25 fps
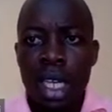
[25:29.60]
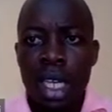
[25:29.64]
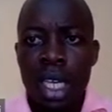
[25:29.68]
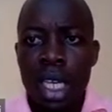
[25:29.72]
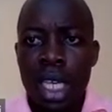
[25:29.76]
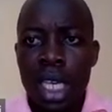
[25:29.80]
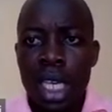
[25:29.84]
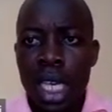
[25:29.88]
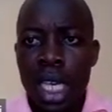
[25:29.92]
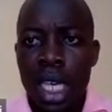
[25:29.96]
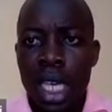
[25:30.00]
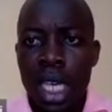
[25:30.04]

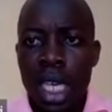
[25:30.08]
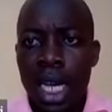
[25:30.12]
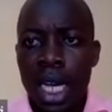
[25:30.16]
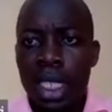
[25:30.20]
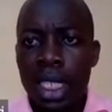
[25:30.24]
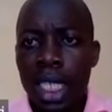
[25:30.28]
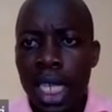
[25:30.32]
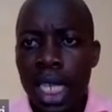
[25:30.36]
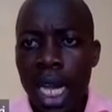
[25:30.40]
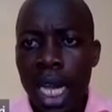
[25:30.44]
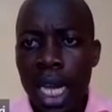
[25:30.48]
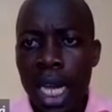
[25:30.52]
Here in
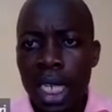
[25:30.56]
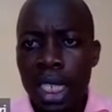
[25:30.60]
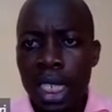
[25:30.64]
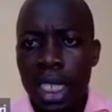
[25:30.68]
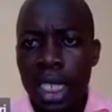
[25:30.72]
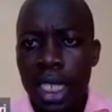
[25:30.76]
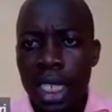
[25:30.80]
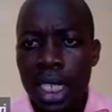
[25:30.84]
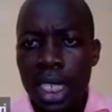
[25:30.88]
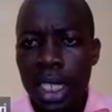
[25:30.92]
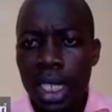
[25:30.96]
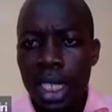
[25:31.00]
the
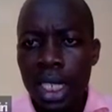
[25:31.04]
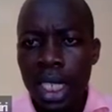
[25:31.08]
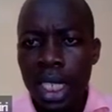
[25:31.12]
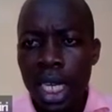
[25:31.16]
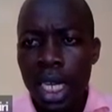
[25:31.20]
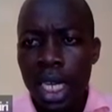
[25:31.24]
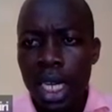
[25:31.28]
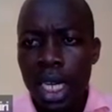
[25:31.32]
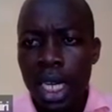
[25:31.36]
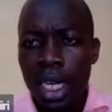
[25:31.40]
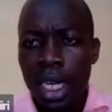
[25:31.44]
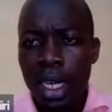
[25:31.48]
chart,
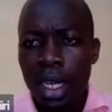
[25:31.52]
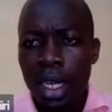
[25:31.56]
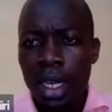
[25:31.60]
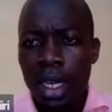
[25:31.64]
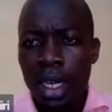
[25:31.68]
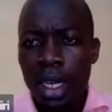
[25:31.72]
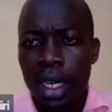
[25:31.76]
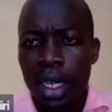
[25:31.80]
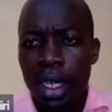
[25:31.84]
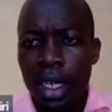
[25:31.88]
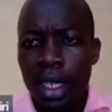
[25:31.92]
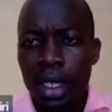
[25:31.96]
they
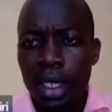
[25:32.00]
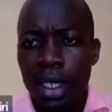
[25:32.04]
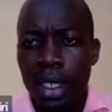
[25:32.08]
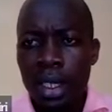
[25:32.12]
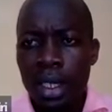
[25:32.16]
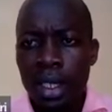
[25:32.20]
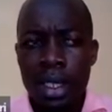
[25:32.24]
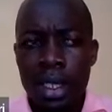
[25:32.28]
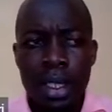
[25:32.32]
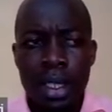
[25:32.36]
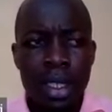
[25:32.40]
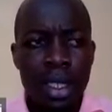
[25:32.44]
are
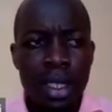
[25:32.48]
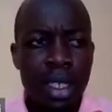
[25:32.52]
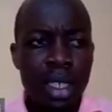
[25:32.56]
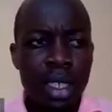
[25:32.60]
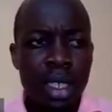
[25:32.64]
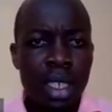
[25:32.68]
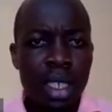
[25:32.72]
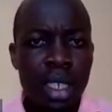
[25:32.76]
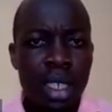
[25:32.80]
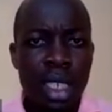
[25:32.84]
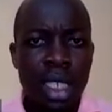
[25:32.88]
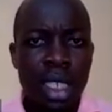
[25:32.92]

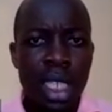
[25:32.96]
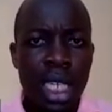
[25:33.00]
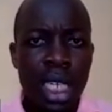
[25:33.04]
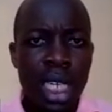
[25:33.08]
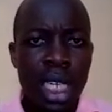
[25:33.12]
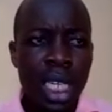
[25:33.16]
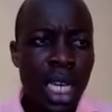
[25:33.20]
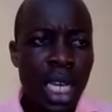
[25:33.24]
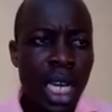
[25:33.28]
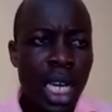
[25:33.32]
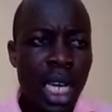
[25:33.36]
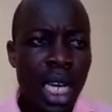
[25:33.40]
in the
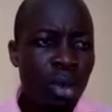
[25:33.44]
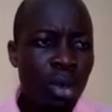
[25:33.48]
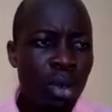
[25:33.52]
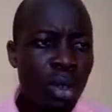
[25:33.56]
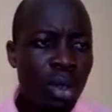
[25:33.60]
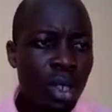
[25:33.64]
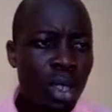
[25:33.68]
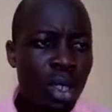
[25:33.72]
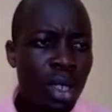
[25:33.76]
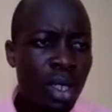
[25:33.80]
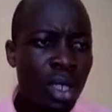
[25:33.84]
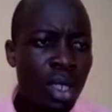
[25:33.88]

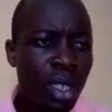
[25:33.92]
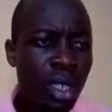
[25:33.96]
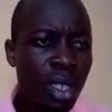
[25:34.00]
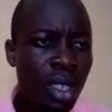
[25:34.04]
layout